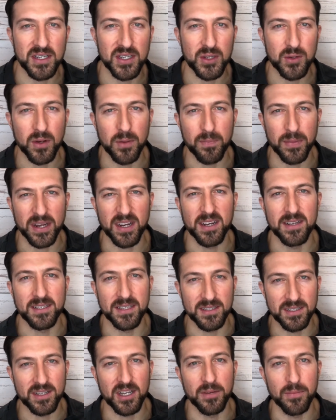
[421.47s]
into it because
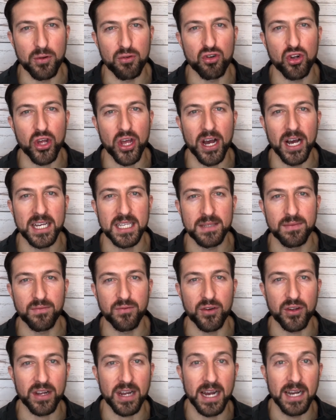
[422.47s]
it's going to be really awesome
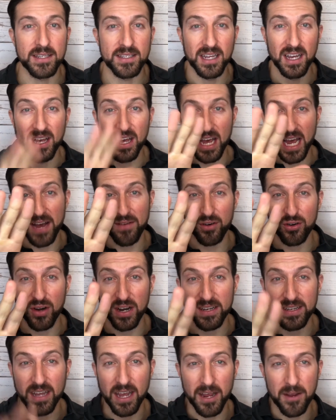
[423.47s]
for you guys. Have a
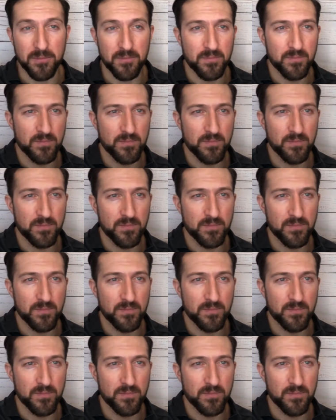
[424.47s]
great day.